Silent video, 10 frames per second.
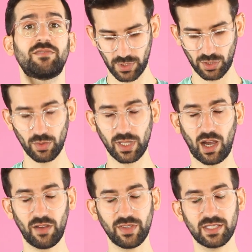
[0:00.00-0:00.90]
So the
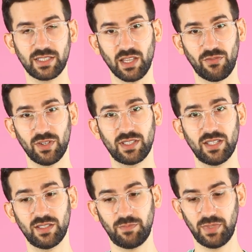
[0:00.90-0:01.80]
obvious
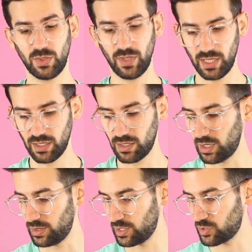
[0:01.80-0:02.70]
differences between
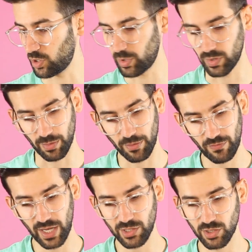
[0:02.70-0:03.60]
this oboe and a
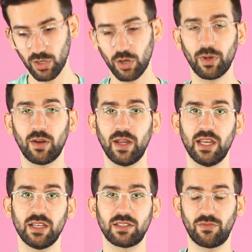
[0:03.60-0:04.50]
professional oboe
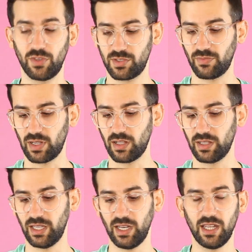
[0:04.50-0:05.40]
is, first of all,
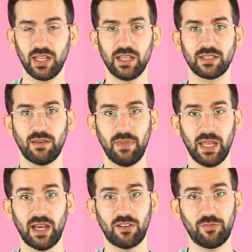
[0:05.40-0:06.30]
that it is made
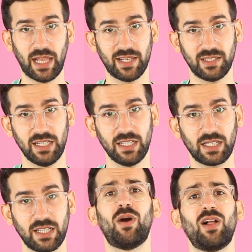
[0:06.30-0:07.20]
out of
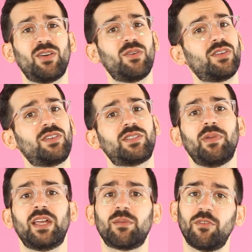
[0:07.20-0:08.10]
plastic. Although there's
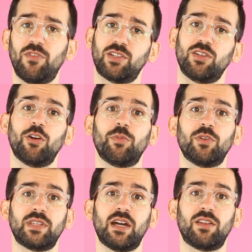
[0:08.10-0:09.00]
plenty of professional
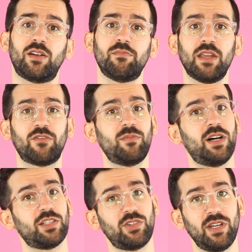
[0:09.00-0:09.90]
oboes now that are made from
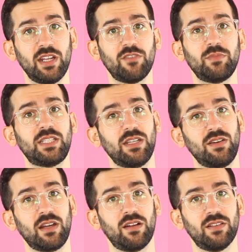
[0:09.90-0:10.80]
alternative
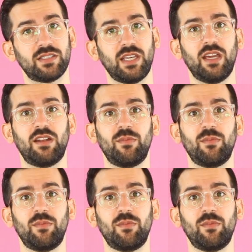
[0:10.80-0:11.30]
materials and are